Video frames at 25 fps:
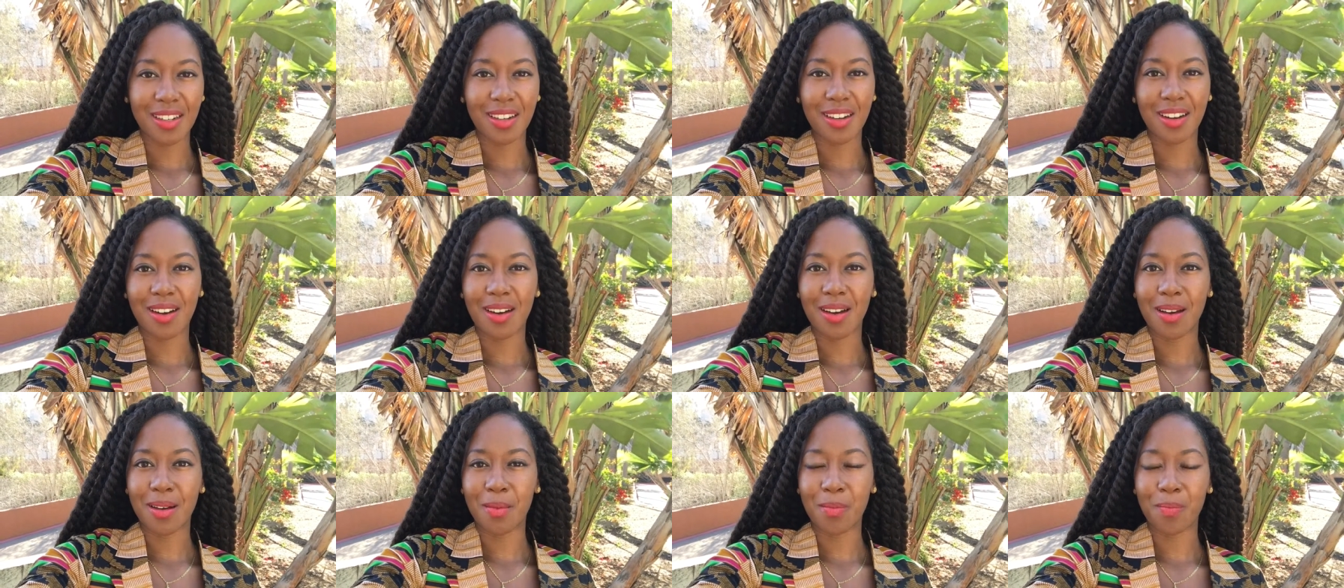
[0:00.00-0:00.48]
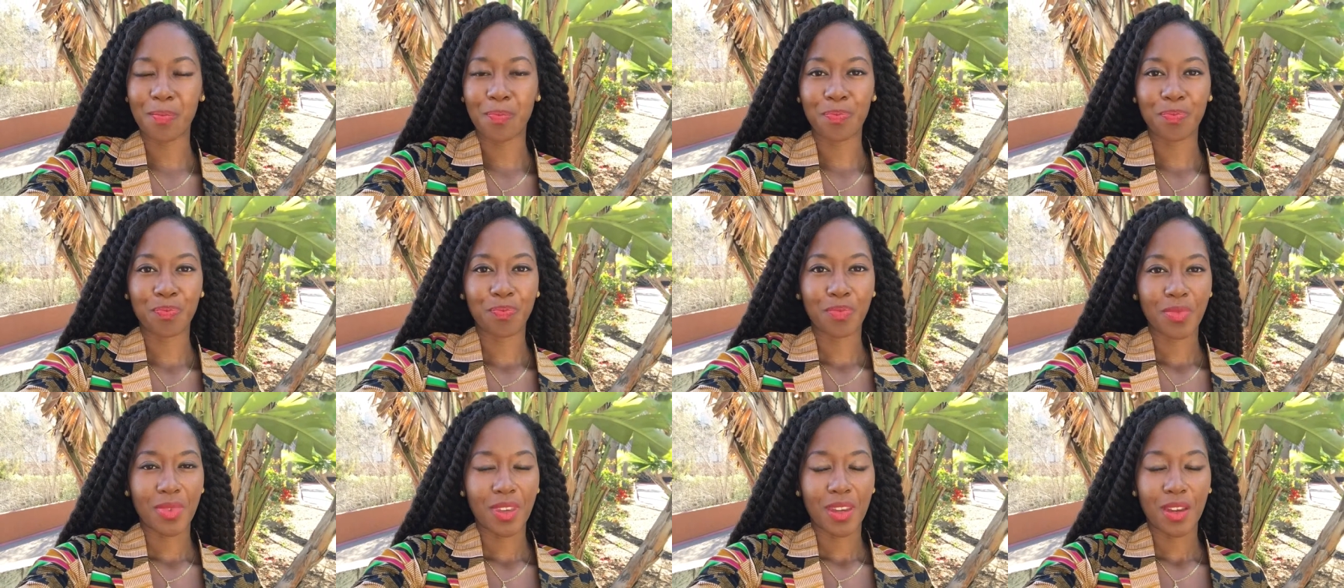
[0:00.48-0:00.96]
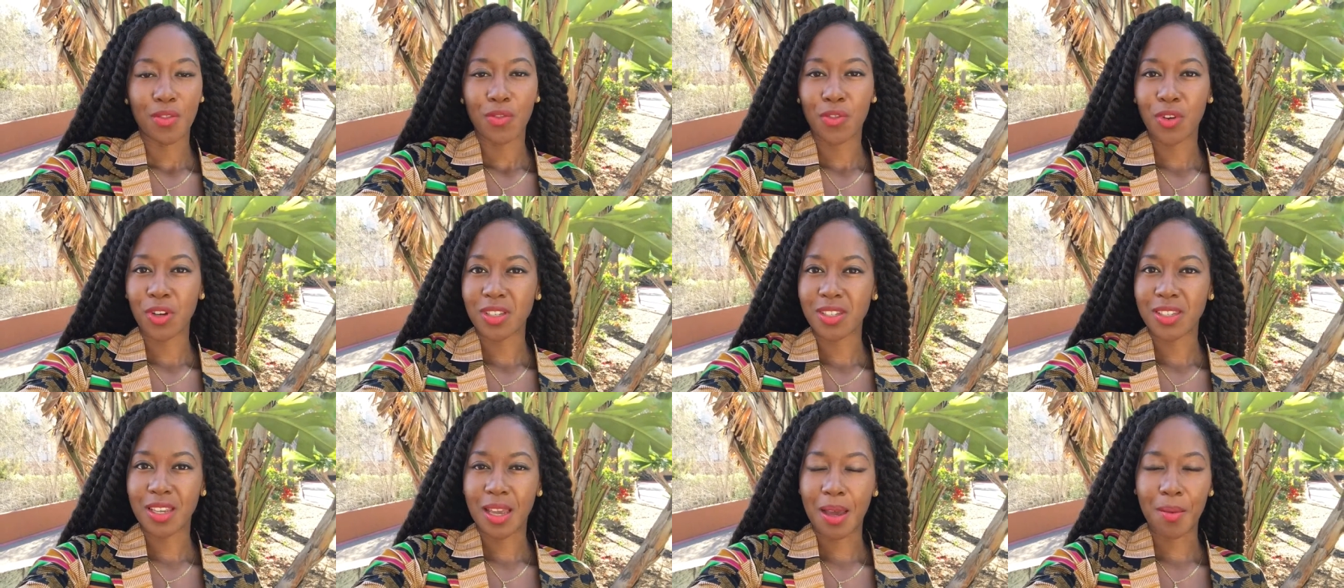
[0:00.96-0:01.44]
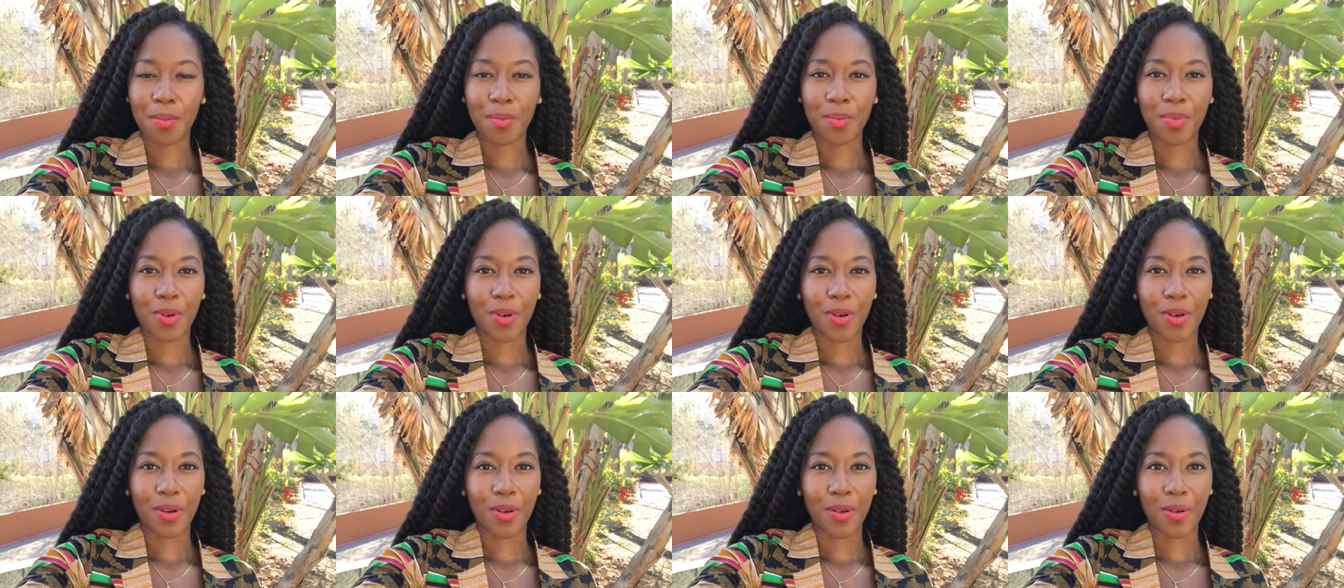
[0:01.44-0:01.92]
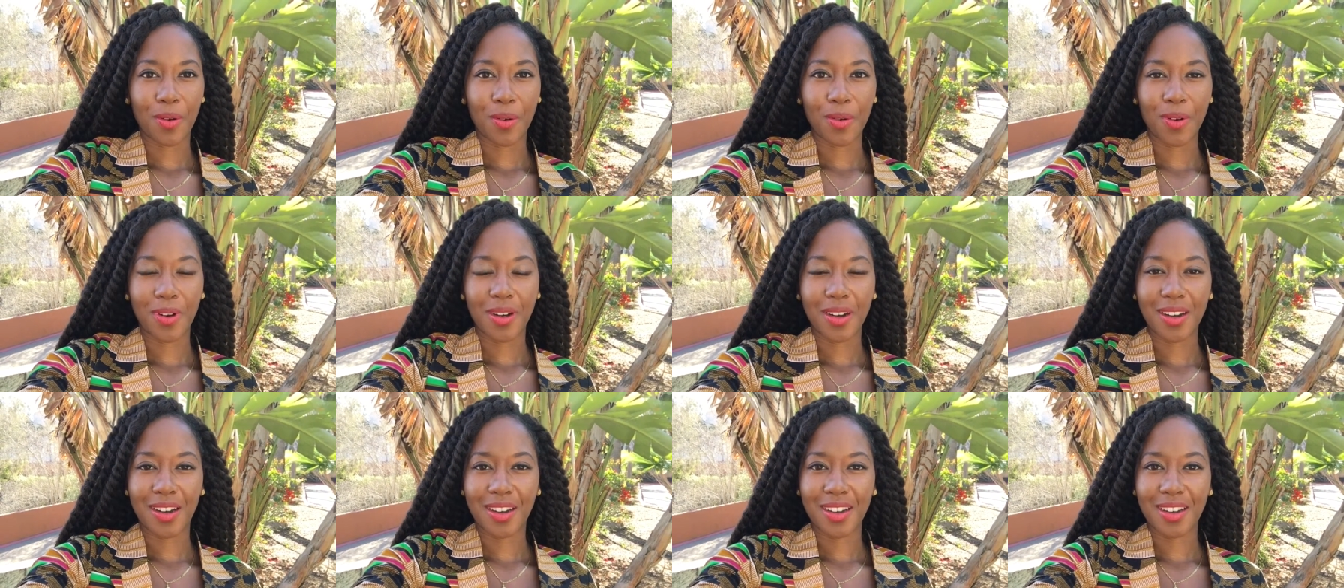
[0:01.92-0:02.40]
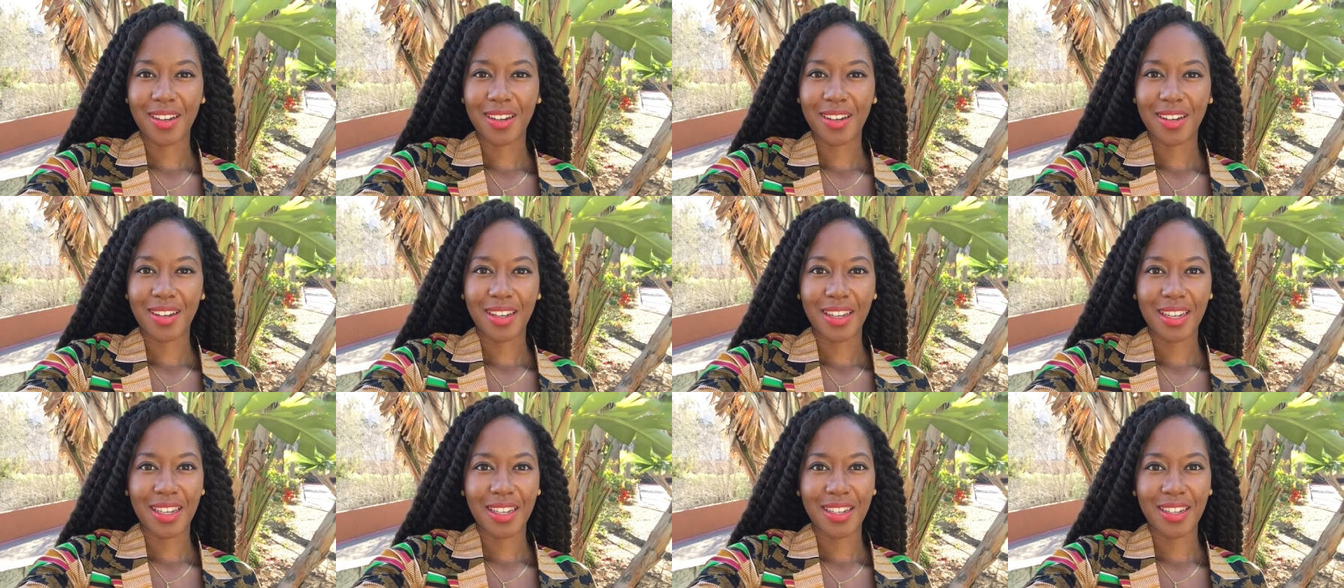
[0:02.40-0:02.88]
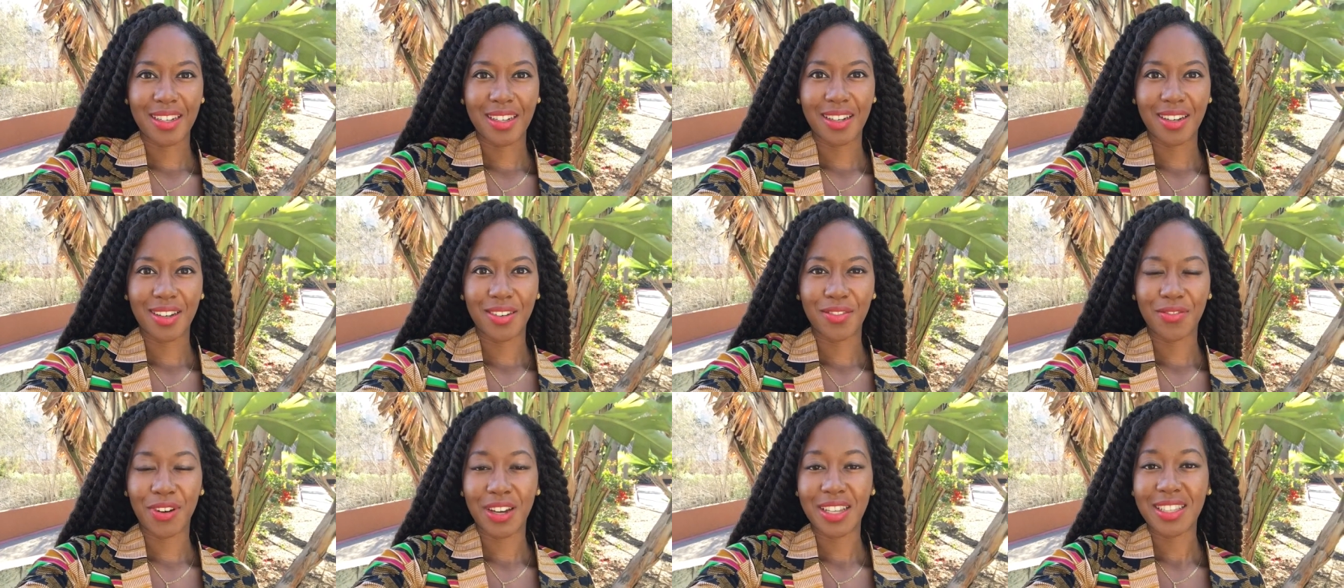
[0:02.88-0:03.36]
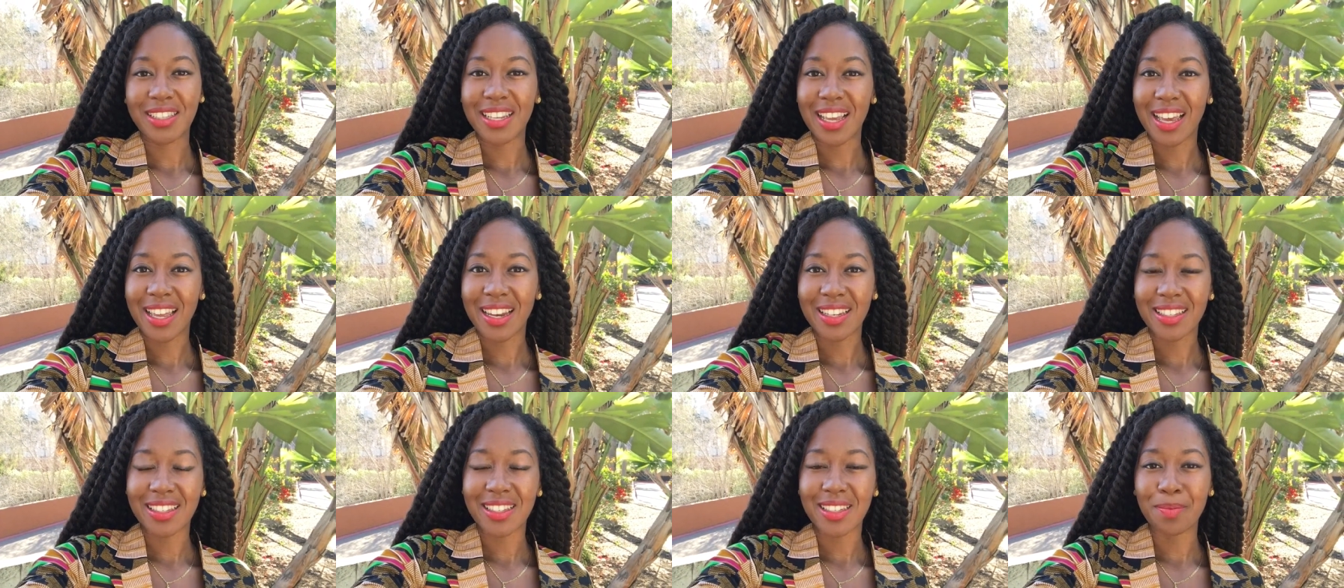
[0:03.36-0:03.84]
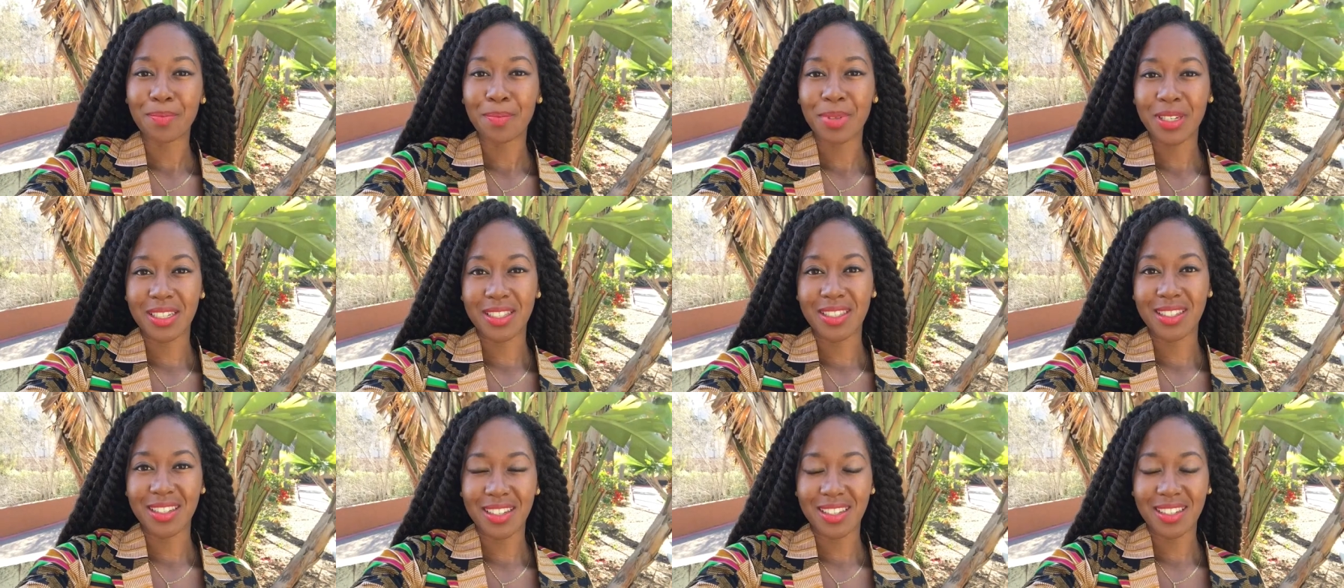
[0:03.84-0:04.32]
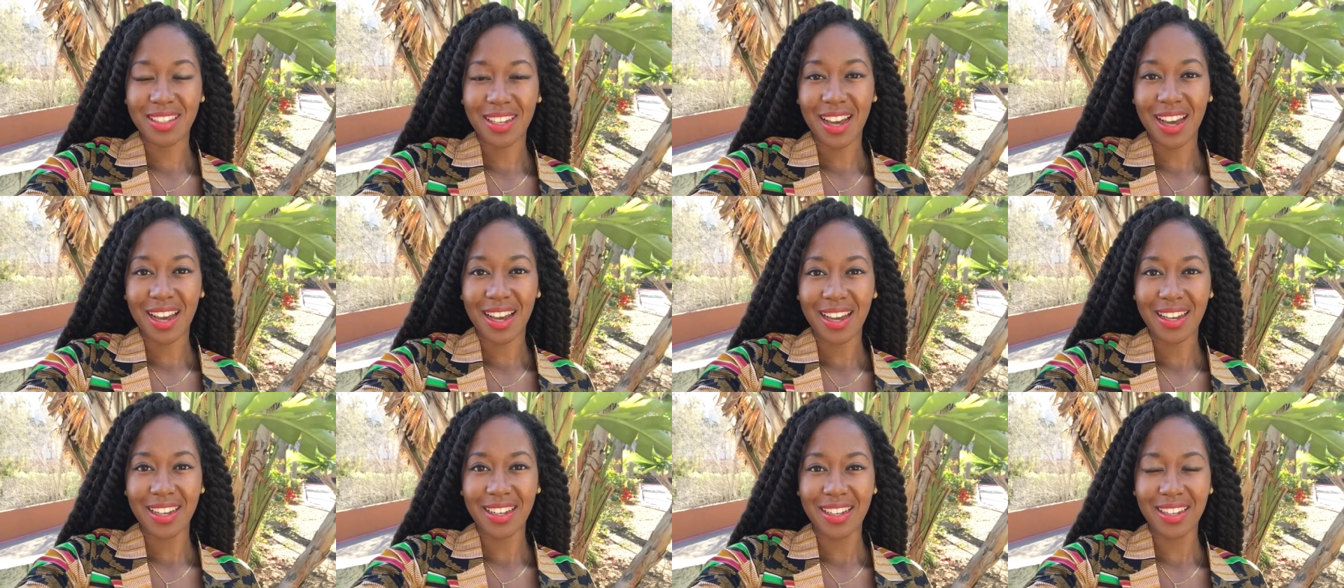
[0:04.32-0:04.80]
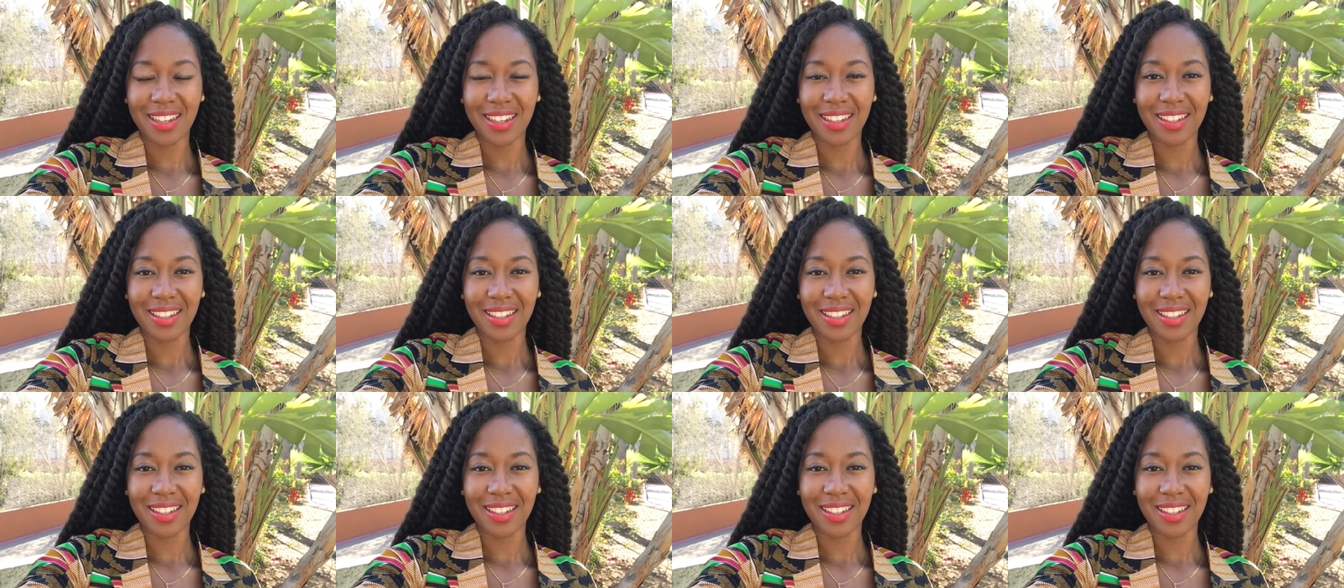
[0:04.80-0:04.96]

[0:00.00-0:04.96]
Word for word: Um, for example, uh, a uh, vitality business I